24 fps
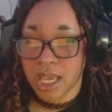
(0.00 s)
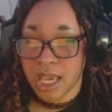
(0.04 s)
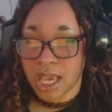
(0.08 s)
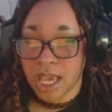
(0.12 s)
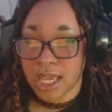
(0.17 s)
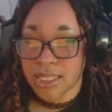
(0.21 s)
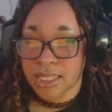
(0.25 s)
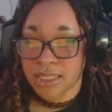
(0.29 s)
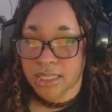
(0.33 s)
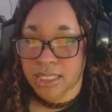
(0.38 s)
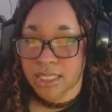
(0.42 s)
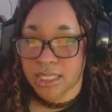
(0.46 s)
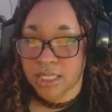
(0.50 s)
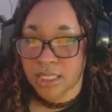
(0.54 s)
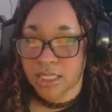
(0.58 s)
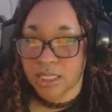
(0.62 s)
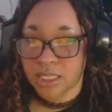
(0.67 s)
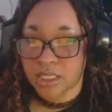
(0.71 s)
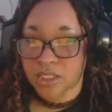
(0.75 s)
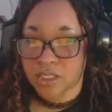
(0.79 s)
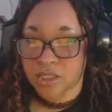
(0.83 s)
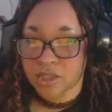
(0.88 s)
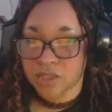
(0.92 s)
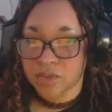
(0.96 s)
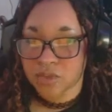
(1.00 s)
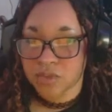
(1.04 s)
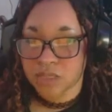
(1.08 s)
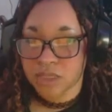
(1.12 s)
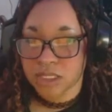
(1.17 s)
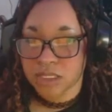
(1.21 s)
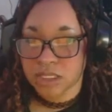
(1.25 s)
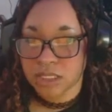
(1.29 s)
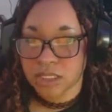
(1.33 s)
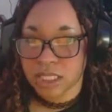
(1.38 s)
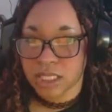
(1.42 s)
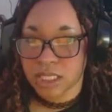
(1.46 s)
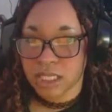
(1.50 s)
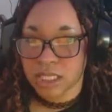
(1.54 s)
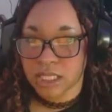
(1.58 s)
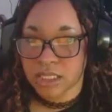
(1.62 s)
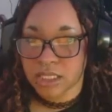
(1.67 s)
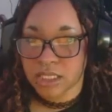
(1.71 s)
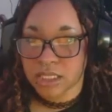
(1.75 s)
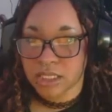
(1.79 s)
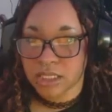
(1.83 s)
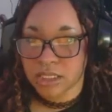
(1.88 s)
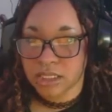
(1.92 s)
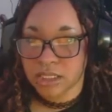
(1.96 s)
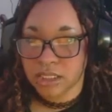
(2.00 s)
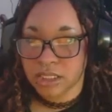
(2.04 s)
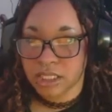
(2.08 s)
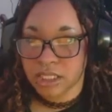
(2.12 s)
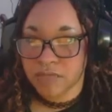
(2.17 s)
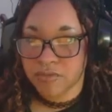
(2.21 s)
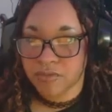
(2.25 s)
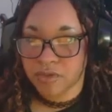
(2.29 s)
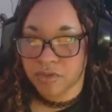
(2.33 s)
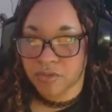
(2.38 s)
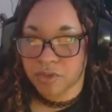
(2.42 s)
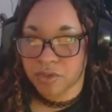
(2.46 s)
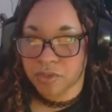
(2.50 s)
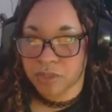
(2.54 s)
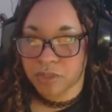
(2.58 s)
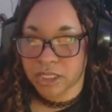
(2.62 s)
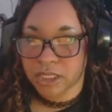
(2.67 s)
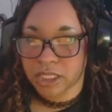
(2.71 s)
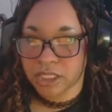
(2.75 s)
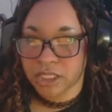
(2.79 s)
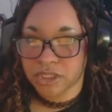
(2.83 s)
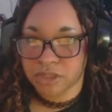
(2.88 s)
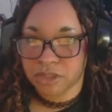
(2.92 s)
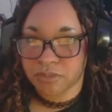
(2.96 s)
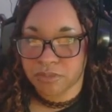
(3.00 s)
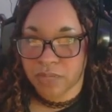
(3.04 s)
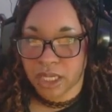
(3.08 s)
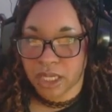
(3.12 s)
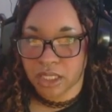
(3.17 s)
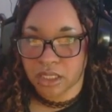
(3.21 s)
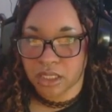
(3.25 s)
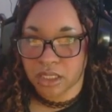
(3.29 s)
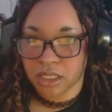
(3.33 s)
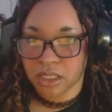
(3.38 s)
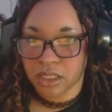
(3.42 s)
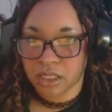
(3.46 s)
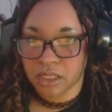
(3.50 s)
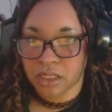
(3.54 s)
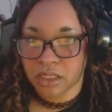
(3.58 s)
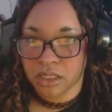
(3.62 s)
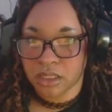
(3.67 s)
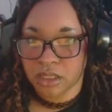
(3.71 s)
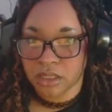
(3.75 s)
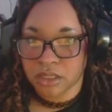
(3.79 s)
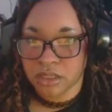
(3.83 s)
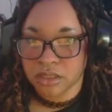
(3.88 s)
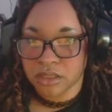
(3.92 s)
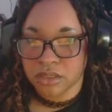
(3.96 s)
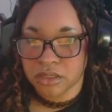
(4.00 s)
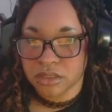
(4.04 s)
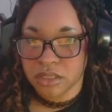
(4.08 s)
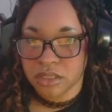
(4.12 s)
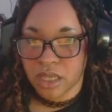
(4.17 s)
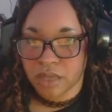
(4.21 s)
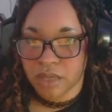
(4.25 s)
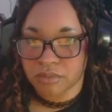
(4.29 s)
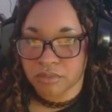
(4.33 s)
and then squeeze like the living room and kitchen back here. So